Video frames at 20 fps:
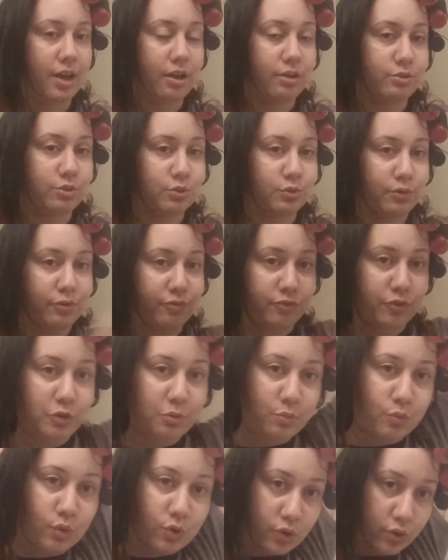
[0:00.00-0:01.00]
I'll do a
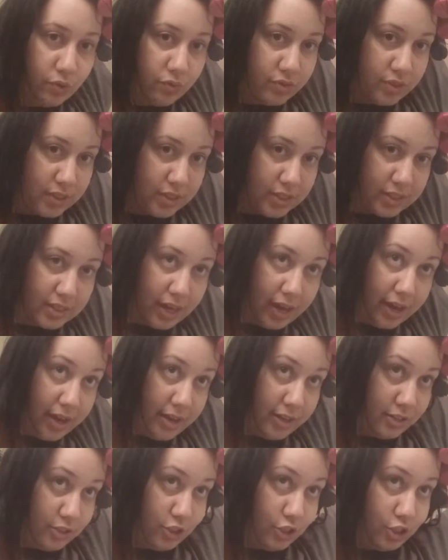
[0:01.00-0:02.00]
few more on this
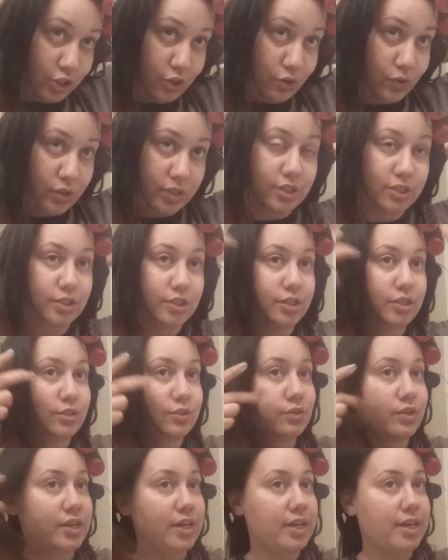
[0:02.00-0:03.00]
side and show it to
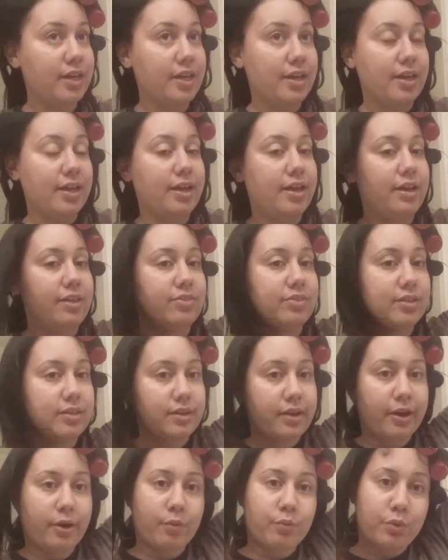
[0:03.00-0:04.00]
you, and
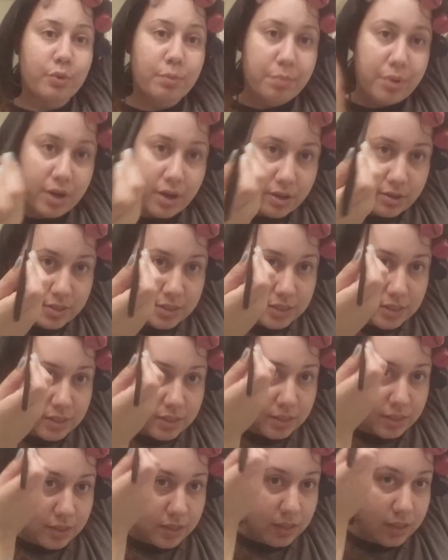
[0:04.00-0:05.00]
then I will pause
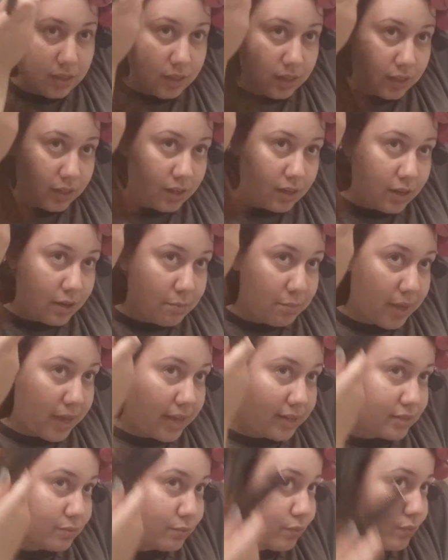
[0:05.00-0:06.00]
it and come
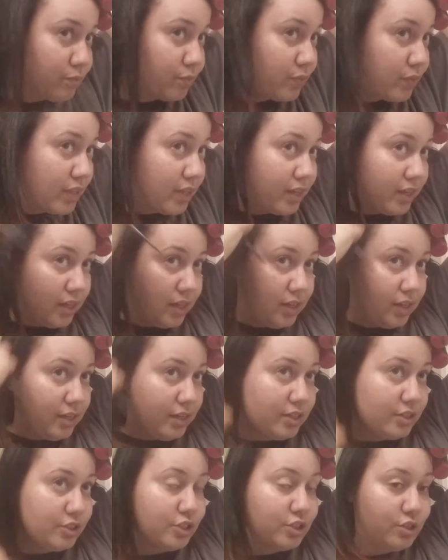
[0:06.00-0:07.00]
back
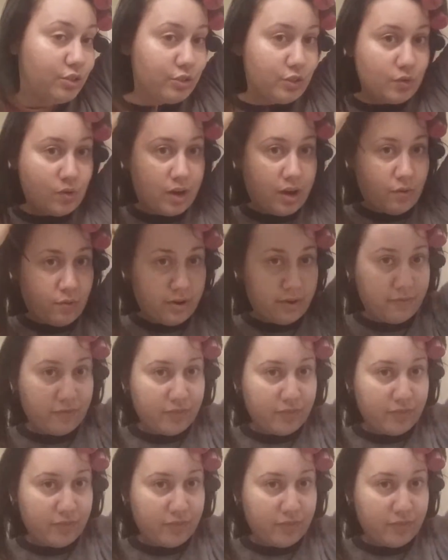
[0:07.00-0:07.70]
and show you how I